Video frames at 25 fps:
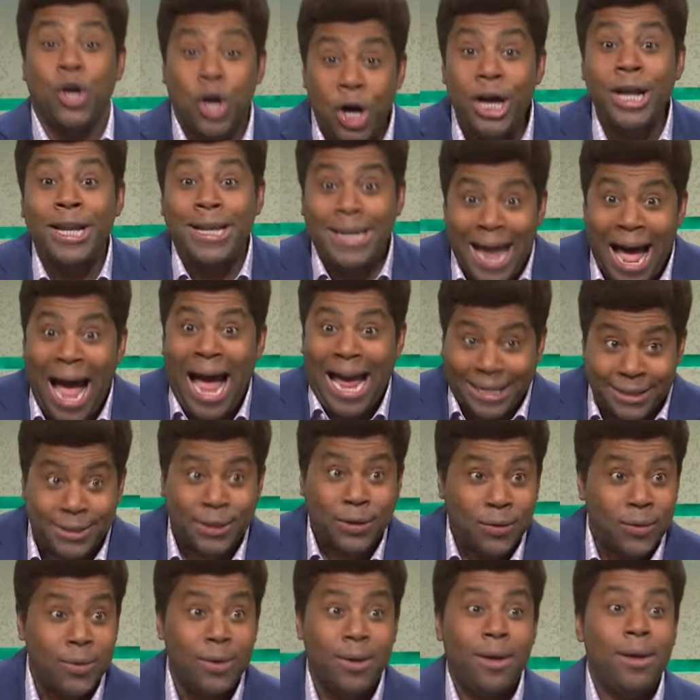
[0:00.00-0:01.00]
good
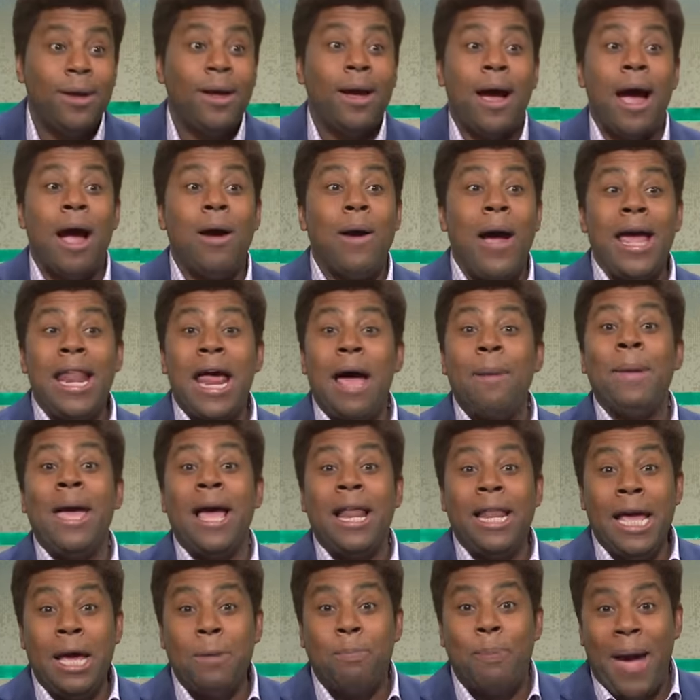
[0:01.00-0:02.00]
night. All right, I'm
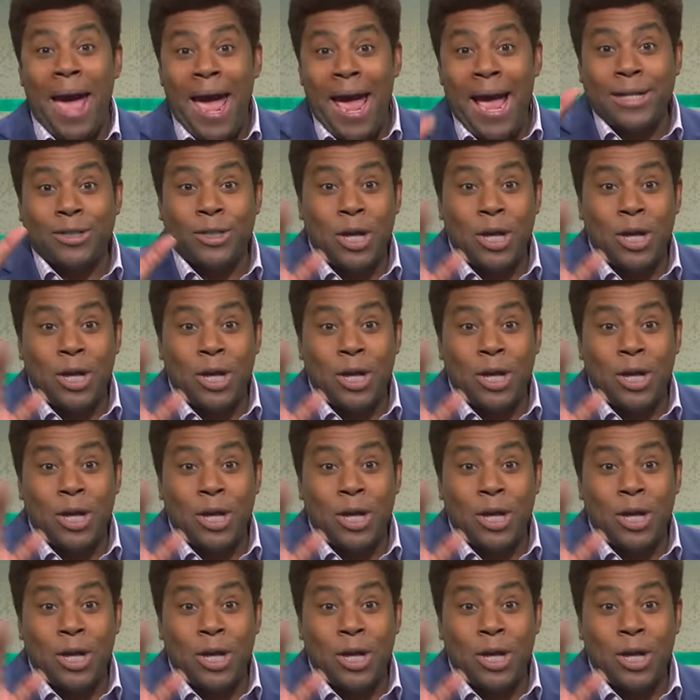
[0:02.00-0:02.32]
Elliott Pants.